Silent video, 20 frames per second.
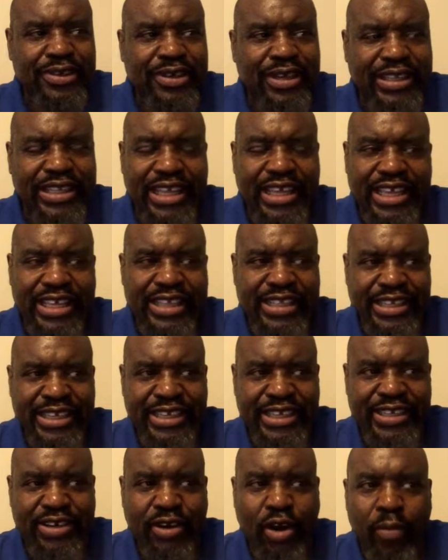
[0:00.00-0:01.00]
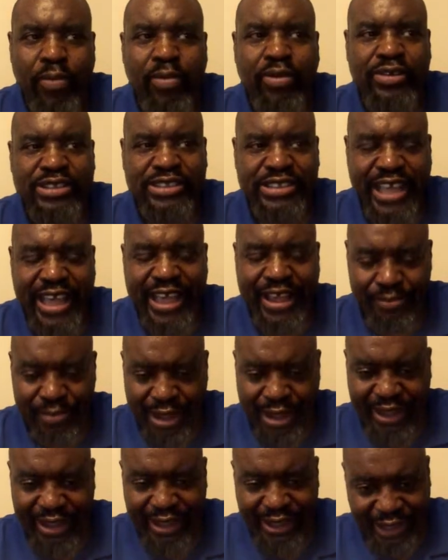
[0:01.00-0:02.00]
I think he almost tagged
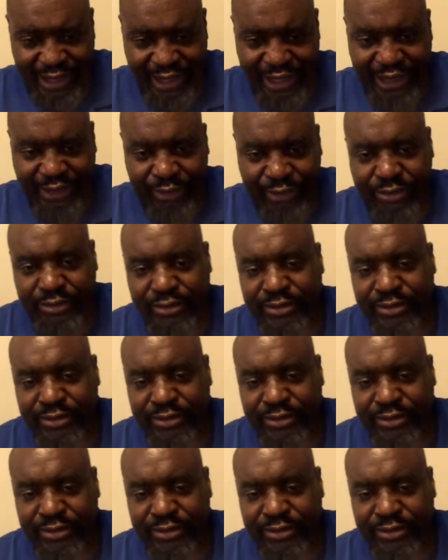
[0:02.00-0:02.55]
Mike again.